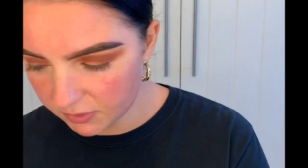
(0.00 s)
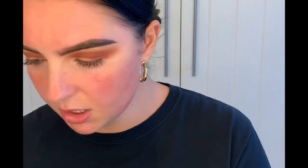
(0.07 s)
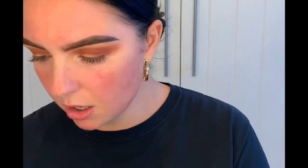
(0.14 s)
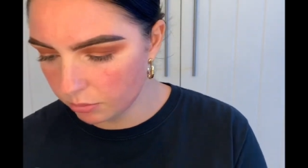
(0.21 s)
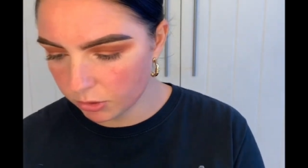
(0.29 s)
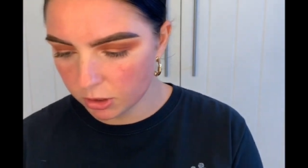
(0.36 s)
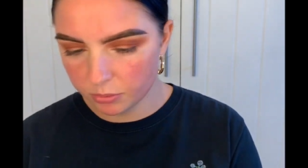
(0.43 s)

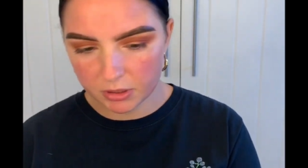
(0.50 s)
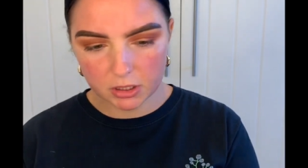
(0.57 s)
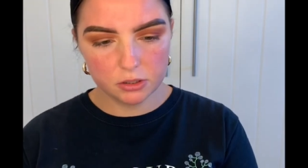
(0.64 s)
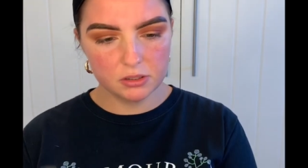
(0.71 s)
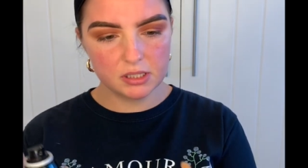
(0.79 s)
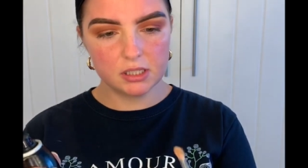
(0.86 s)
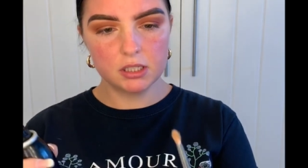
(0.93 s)
I'm going to be
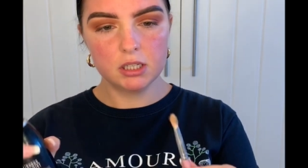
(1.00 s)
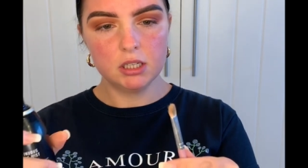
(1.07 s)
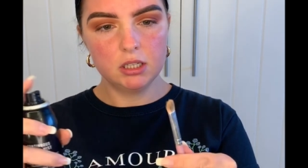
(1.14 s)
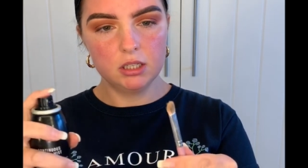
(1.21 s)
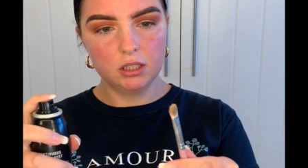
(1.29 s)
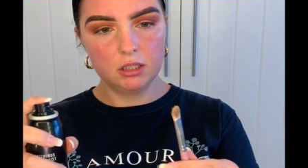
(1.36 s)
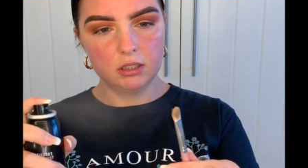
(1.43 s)
using
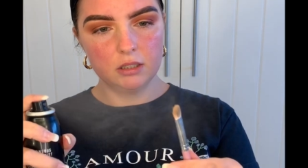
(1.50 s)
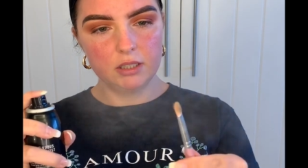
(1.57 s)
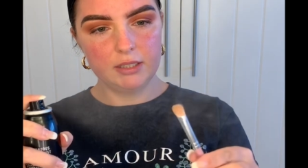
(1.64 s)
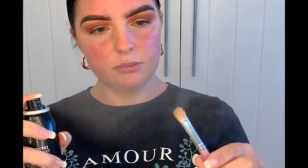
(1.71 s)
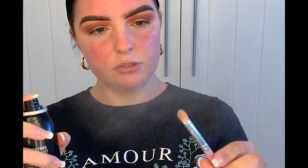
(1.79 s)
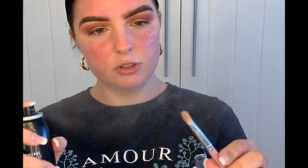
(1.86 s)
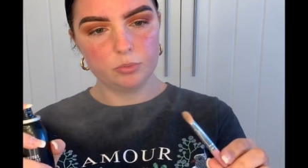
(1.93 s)

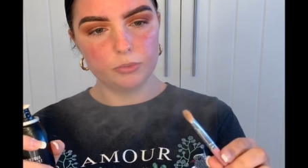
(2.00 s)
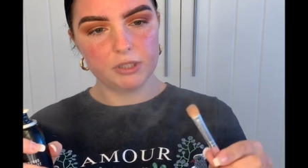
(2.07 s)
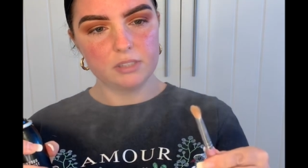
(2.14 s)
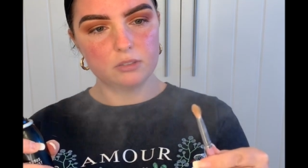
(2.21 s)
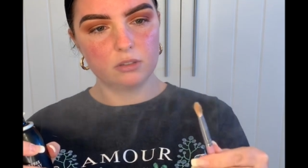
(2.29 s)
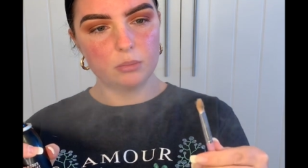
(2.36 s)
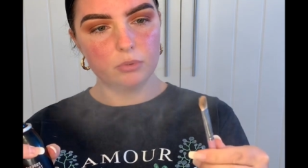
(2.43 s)
little
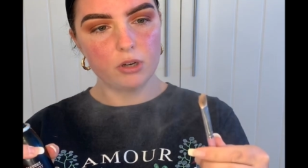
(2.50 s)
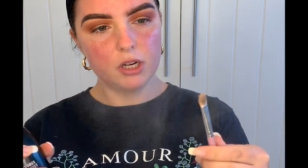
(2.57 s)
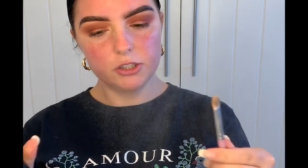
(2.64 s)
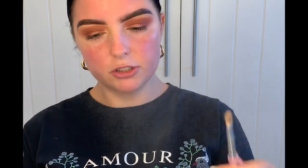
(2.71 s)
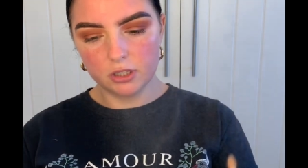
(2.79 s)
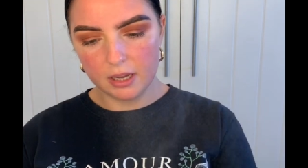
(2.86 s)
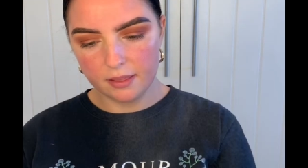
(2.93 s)
spritz on the
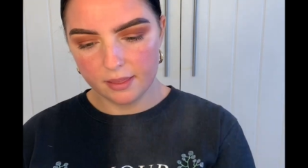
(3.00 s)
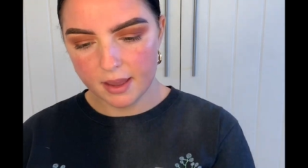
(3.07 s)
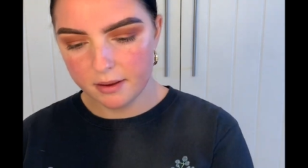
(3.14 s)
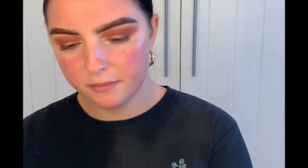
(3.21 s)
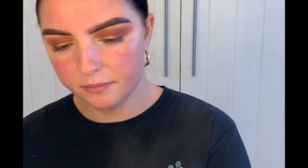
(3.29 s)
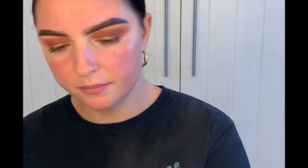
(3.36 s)
brush like that,